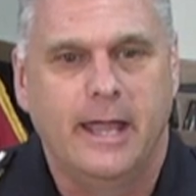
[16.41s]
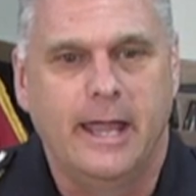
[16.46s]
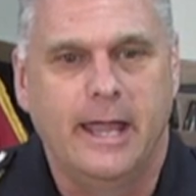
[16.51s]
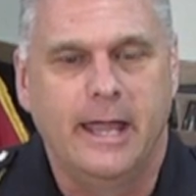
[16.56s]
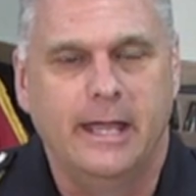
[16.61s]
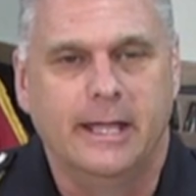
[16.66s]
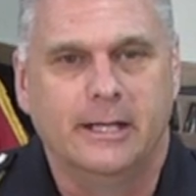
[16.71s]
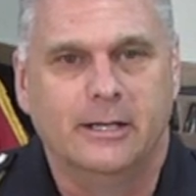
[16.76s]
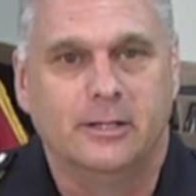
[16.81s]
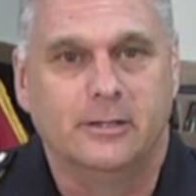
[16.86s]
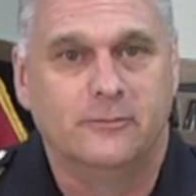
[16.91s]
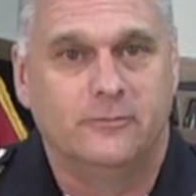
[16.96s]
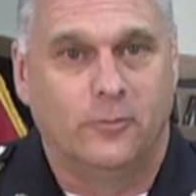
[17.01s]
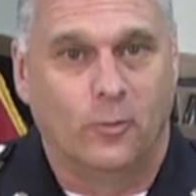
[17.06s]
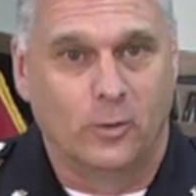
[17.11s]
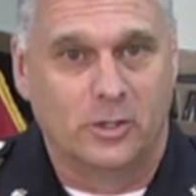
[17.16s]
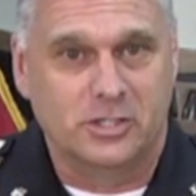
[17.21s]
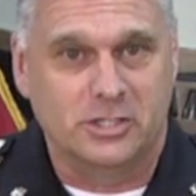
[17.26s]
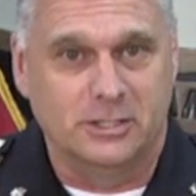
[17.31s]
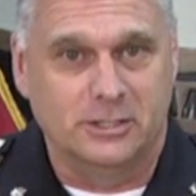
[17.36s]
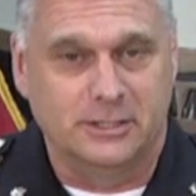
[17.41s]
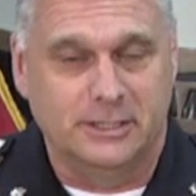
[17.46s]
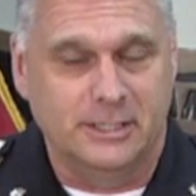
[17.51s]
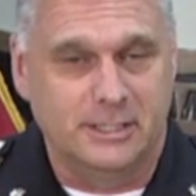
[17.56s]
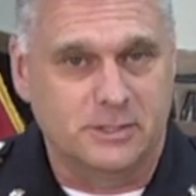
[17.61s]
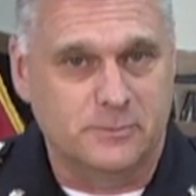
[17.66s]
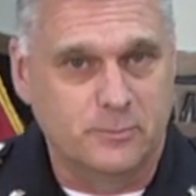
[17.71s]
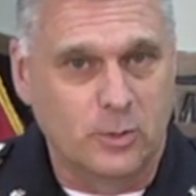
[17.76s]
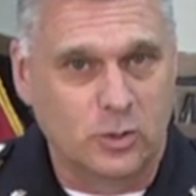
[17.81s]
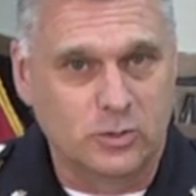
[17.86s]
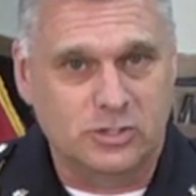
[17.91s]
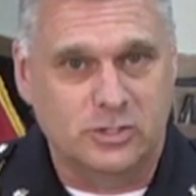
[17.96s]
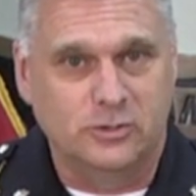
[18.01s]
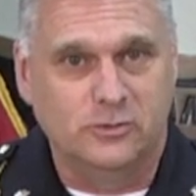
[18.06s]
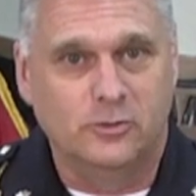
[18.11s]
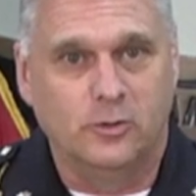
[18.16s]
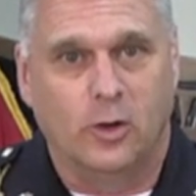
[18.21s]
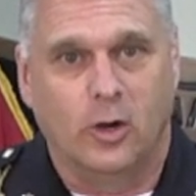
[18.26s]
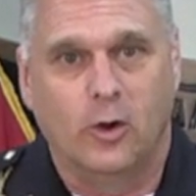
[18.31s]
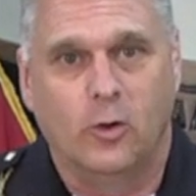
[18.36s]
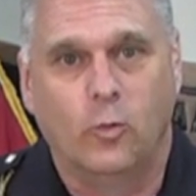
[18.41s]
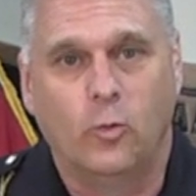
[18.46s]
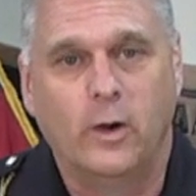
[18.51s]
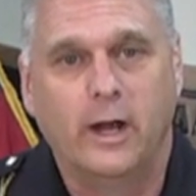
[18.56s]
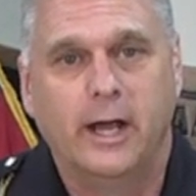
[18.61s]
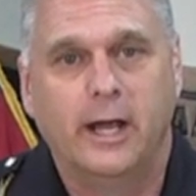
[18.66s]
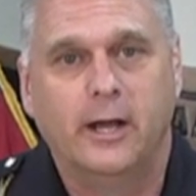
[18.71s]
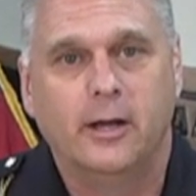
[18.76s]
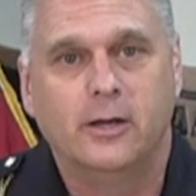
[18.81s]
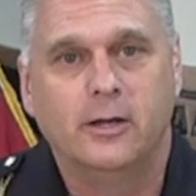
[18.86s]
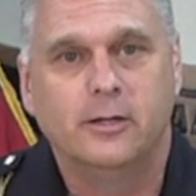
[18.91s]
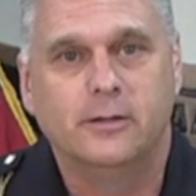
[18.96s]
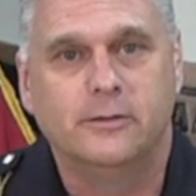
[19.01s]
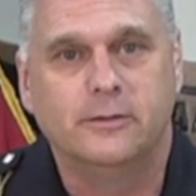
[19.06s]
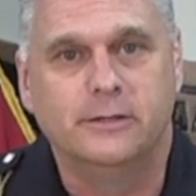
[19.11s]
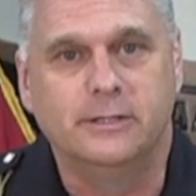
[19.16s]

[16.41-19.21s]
And unfortunately, as most of you are aware,